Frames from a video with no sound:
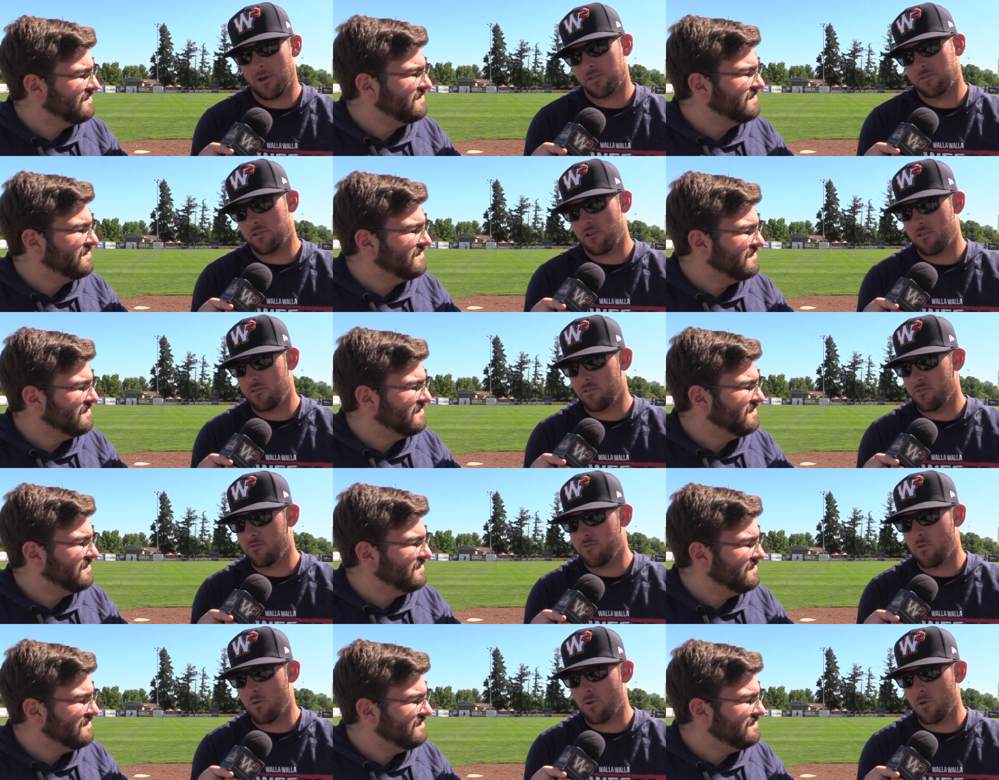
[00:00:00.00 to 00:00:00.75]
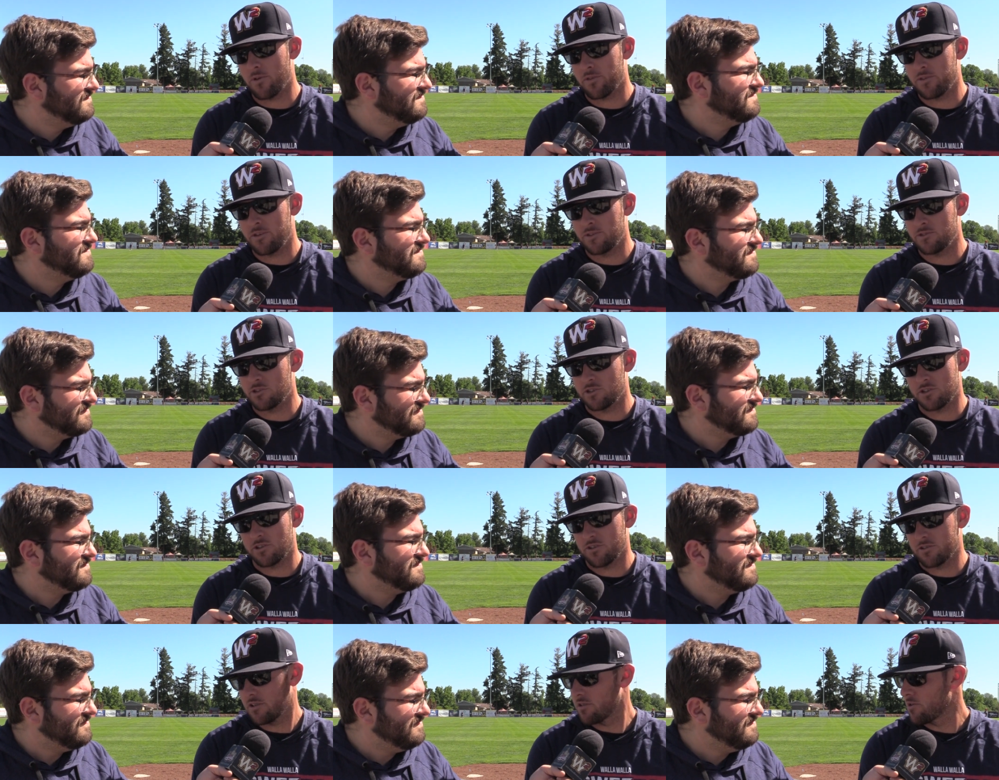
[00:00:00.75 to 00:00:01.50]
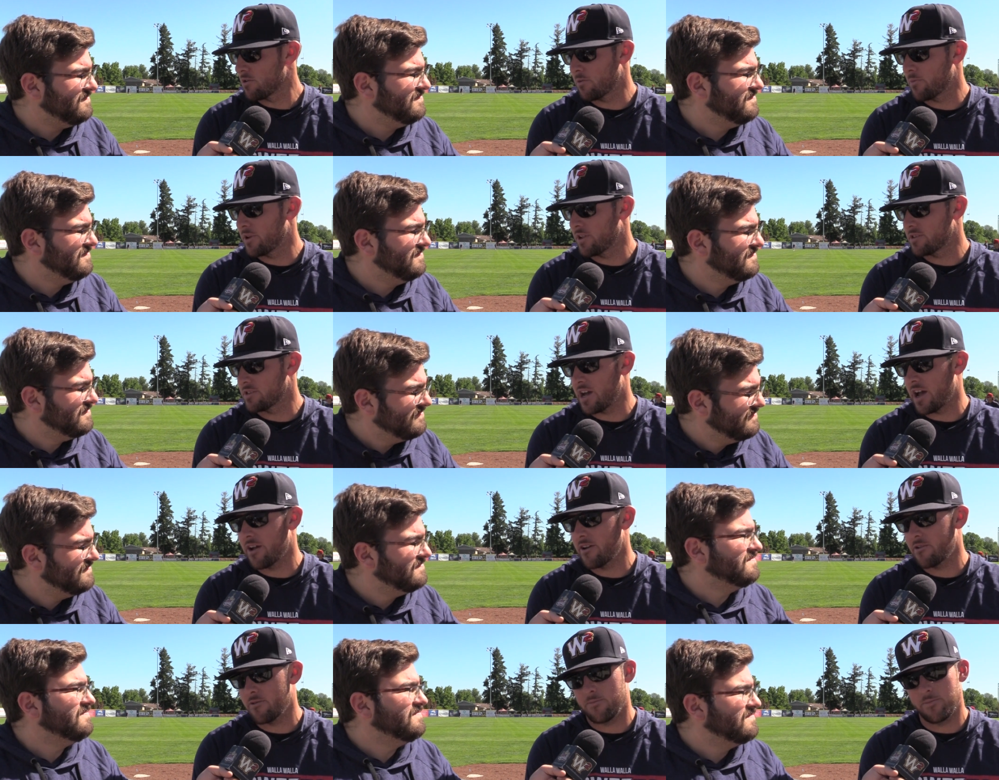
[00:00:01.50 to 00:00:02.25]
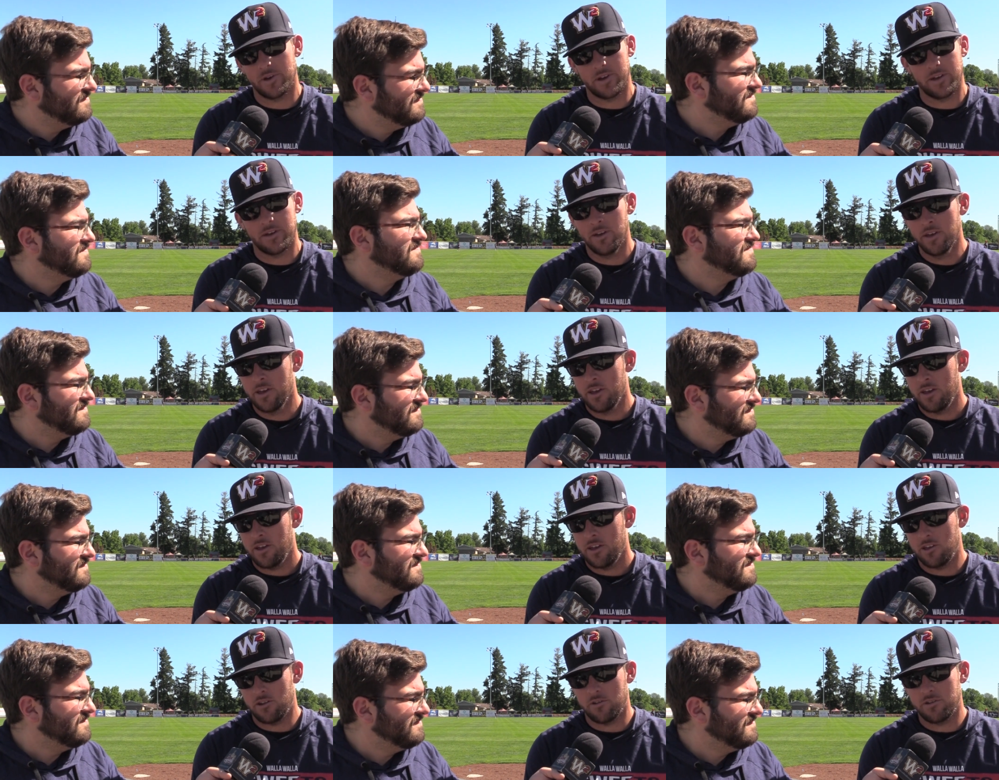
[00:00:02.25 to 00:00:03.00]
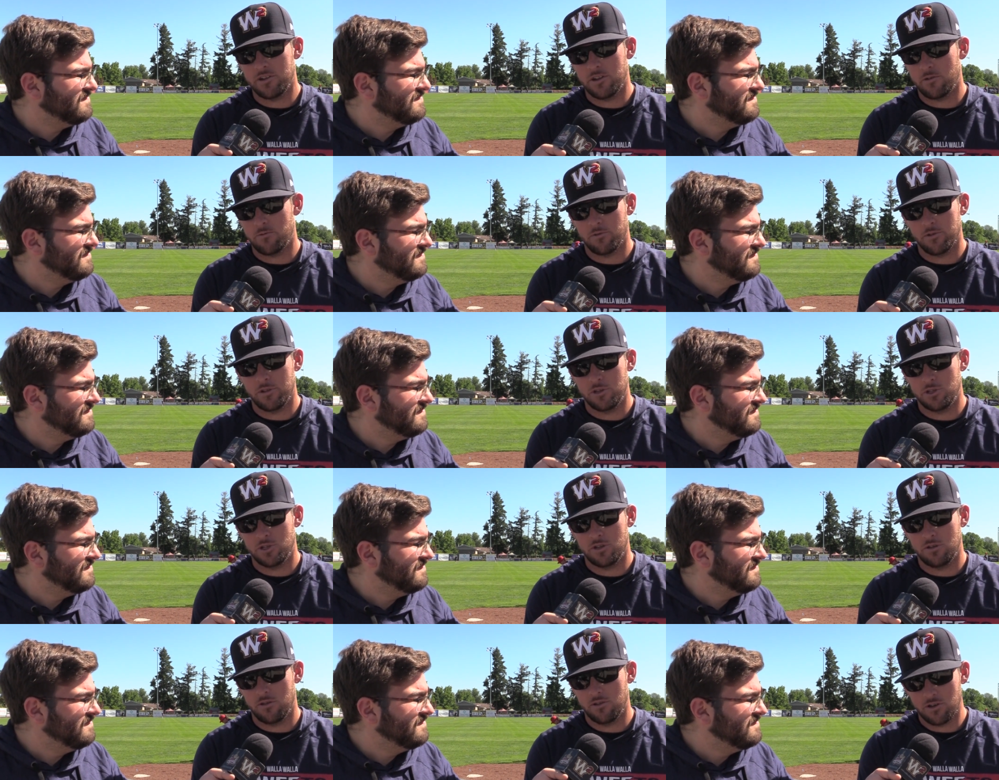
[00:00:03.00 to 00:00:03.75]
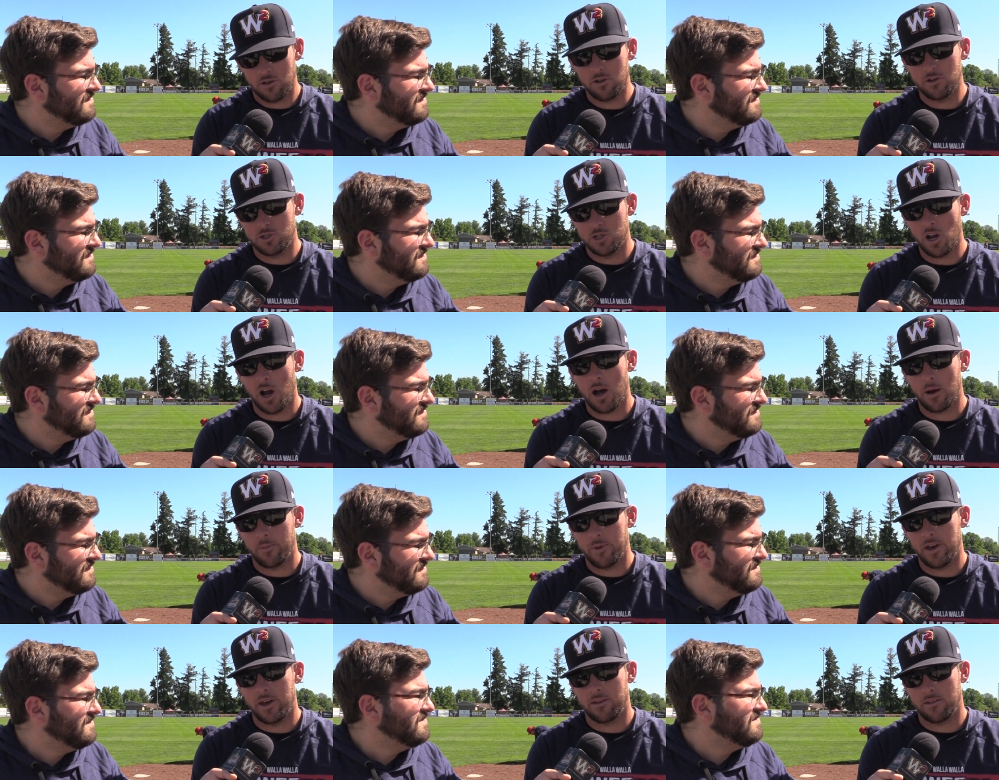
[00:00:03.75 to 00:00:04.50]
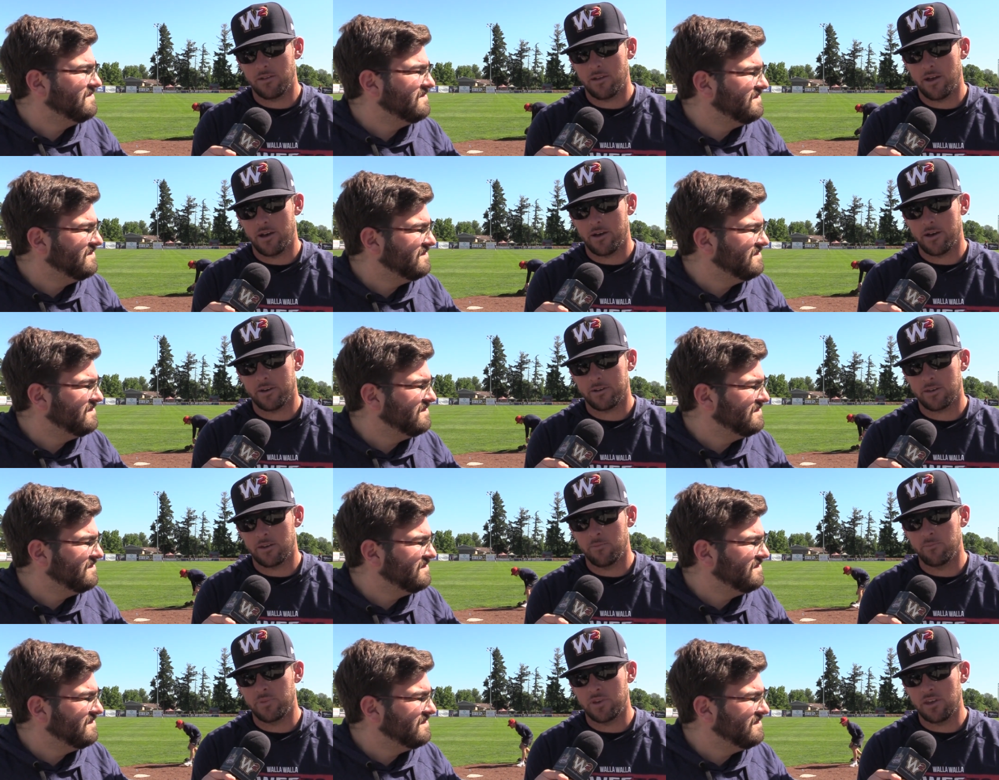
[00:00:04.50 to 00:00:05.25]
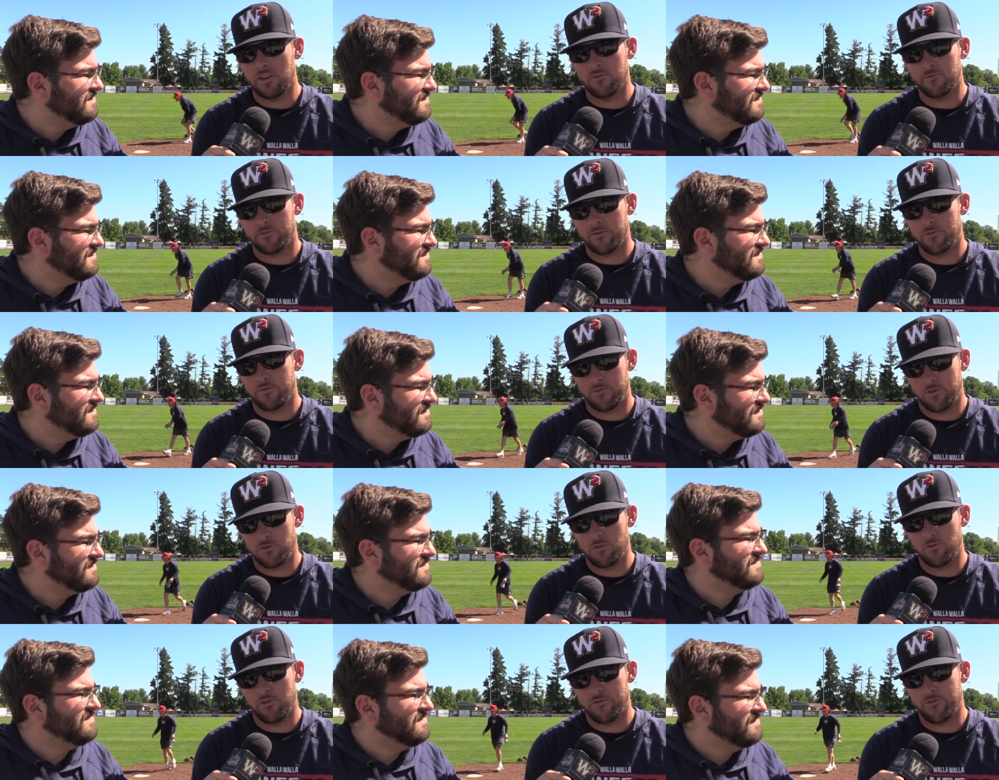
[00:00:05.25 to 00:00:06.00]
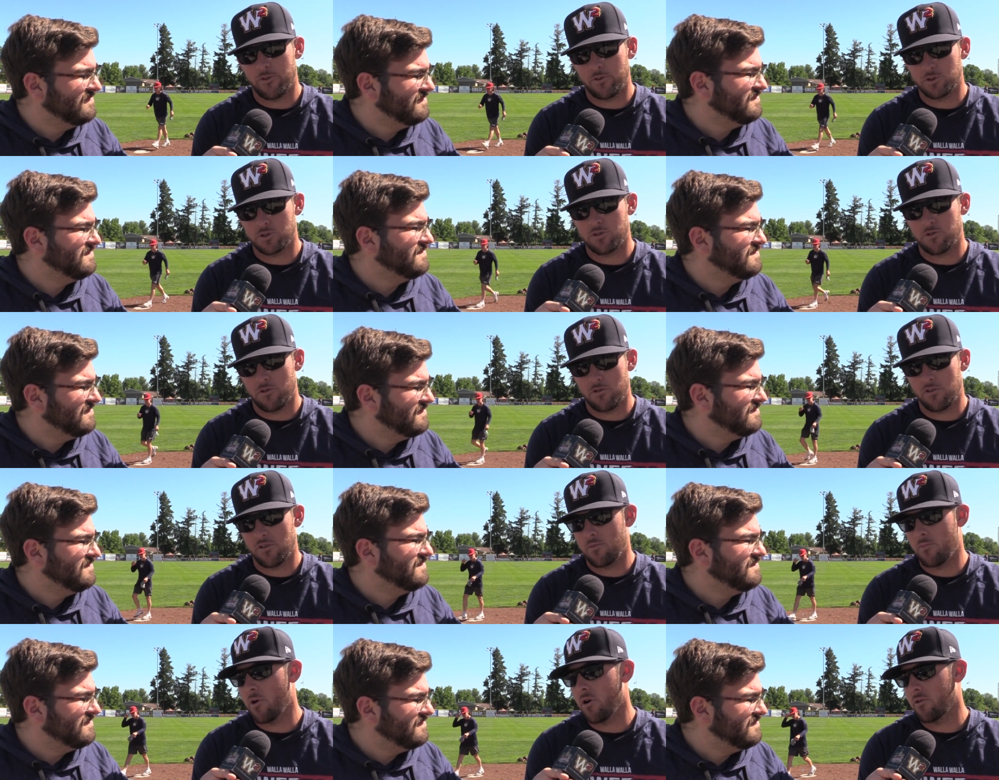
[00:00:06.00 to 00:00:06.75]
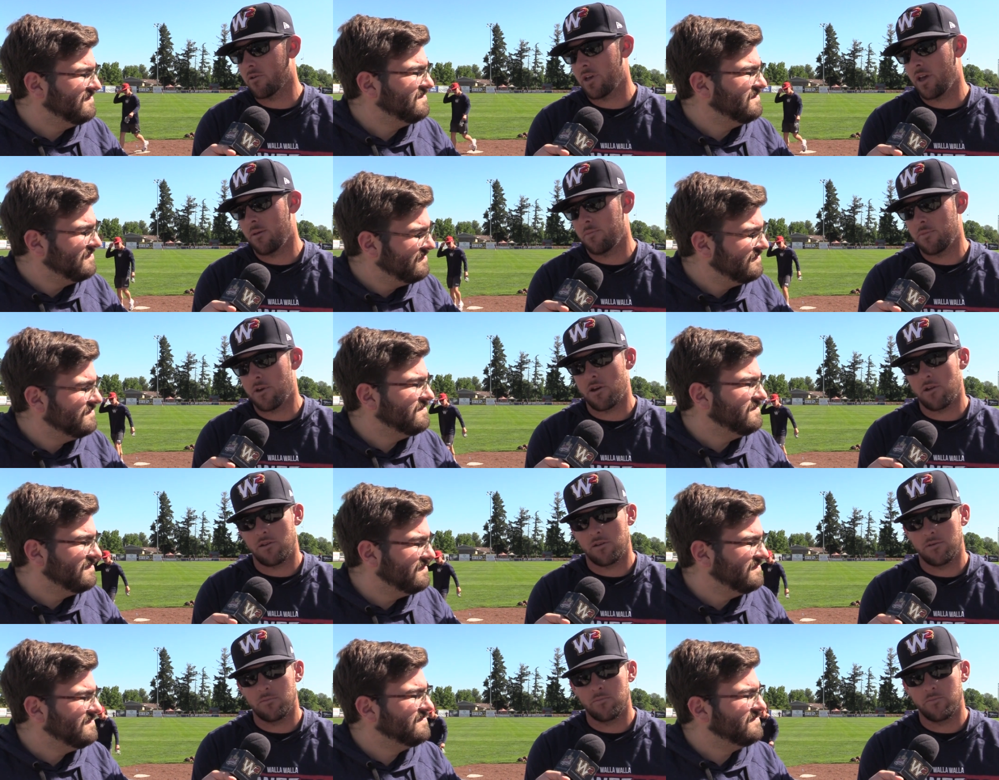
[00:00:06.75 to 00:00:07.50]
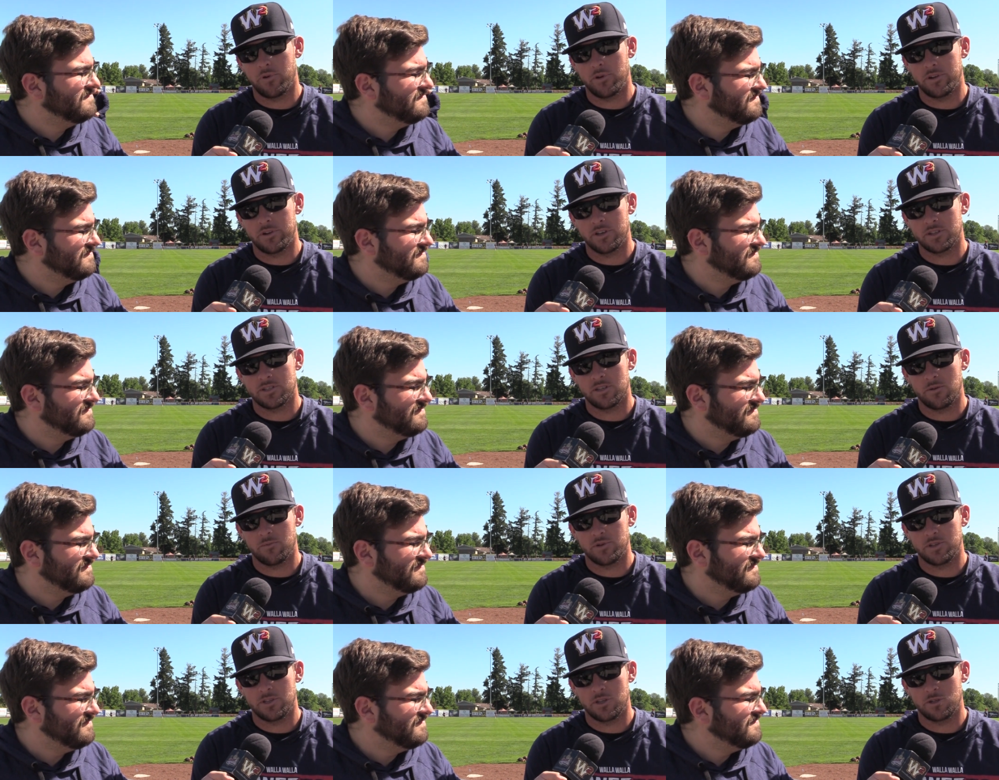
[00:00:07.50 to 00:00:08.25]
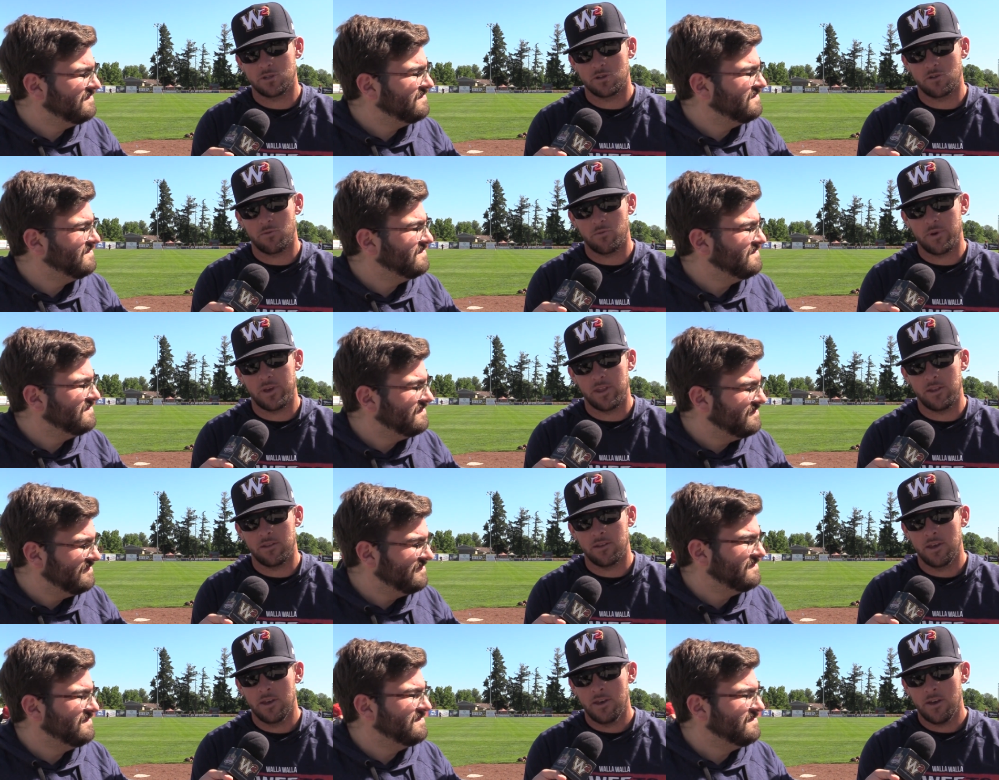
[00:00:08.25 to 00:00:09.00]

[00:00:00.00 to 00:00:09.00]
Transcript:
Speaker 1: out there in the fourth and just looked a little bit tired, but you know, he did a really good job at uh, competing through the first third of the ball game there and putting us in a position to win